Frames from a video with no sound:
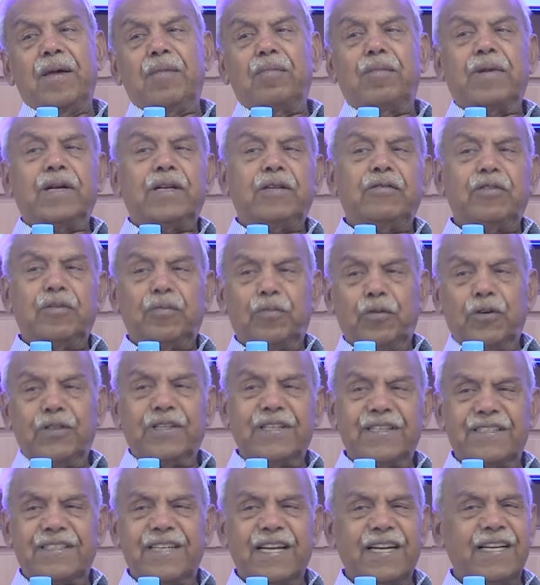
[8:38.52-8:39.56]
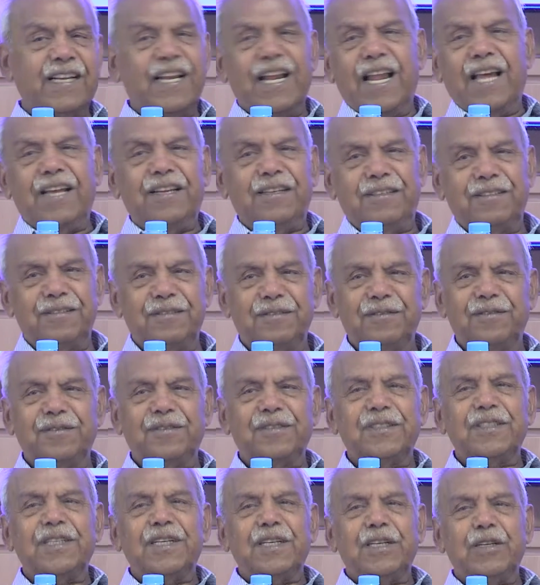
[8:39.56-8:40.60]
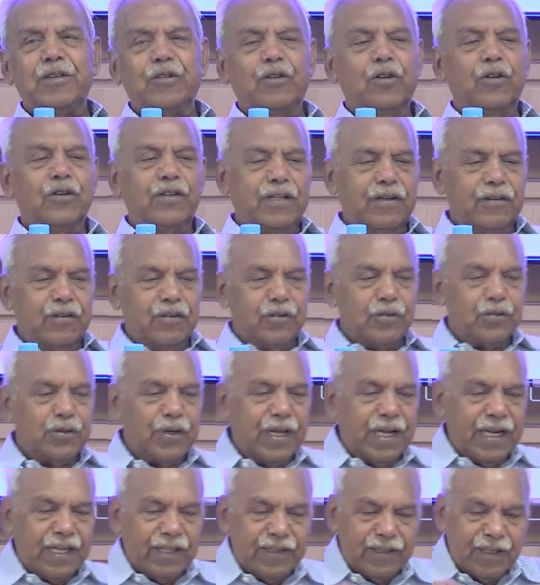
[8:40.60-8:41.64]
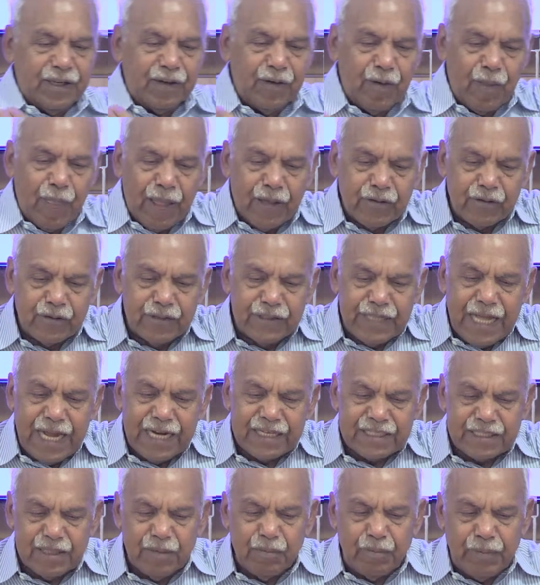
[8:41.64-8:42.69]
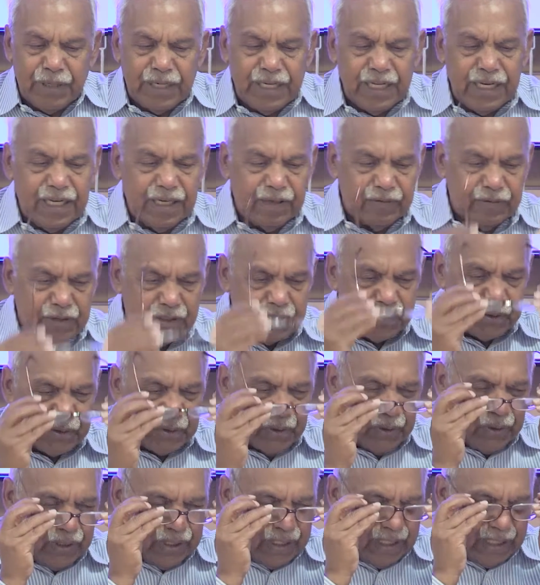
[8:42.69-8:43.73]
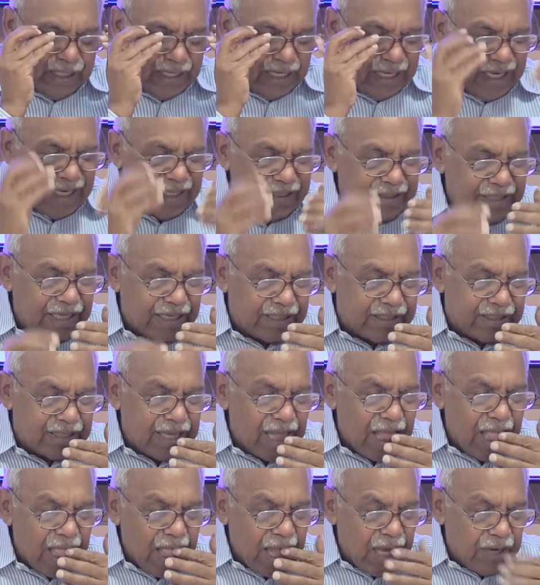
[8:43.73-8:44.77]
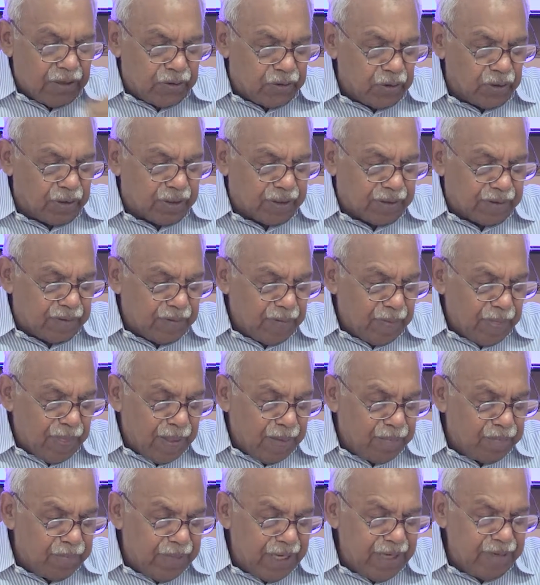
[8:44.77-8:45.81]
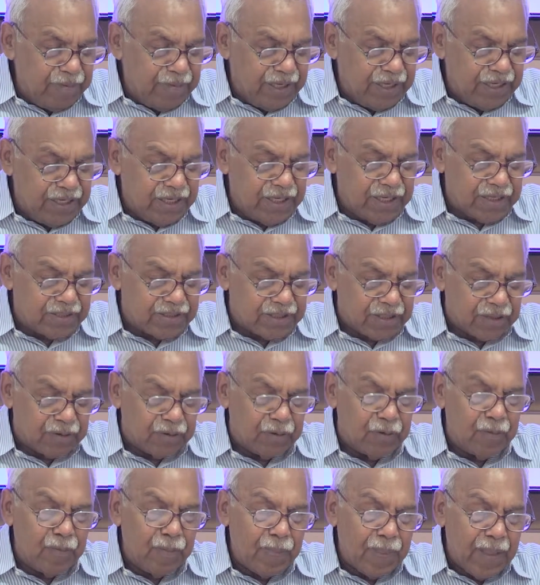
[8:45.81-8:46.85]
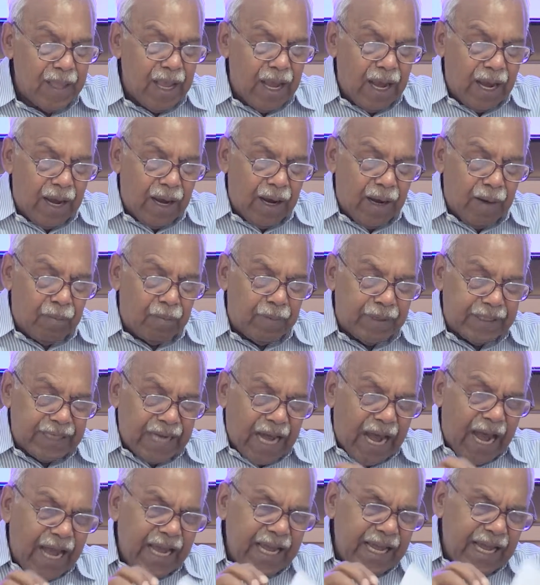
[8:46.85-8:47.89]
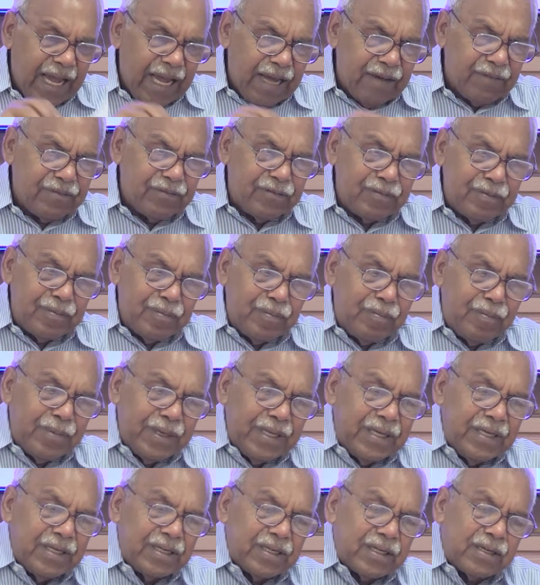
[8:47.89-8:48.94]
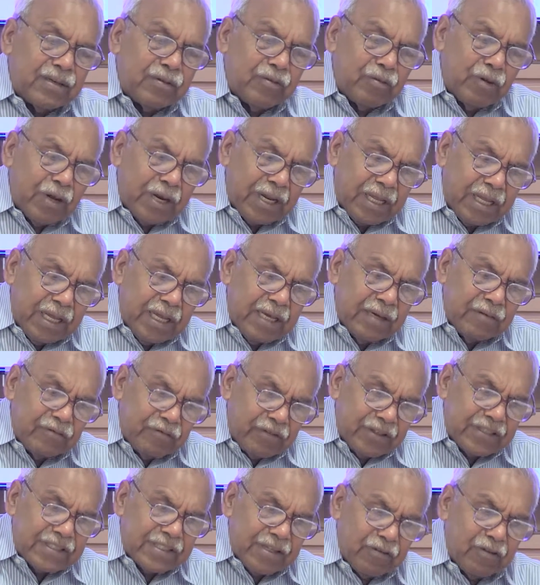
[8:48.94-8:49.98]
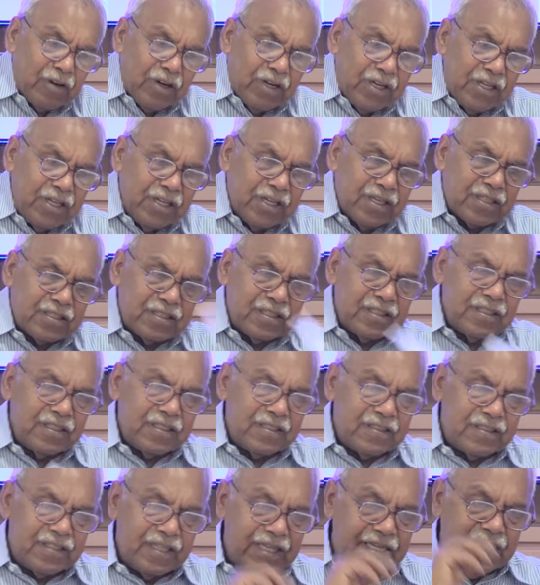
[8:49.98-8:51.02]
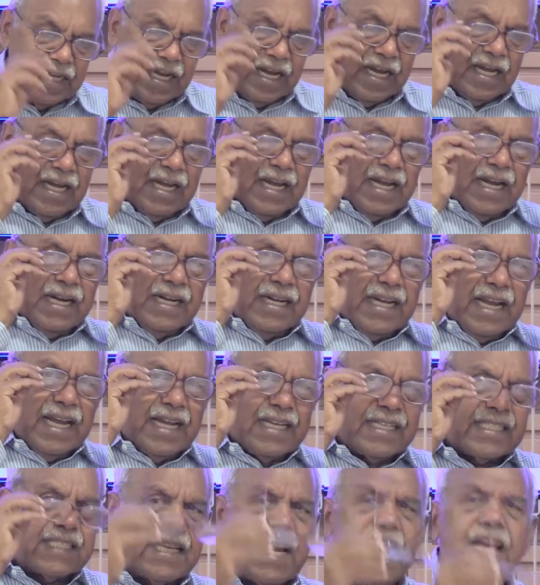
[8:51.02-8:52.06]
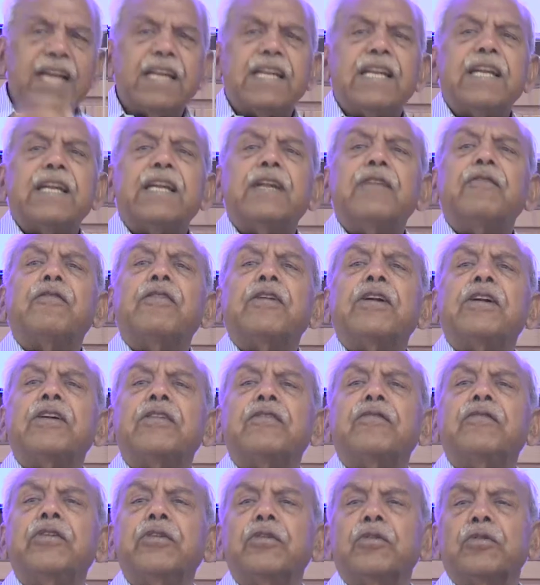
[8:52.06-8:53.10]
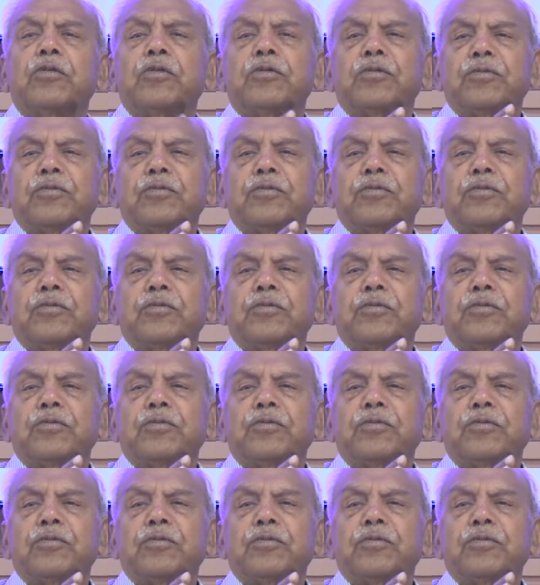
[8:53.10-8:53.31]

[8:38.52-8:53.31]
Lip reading: But if you put the satellite, you don't have to do anything. So that's the beginning of the story that took many, many years ago. But I have been working for several years in this area, take a slightly different view.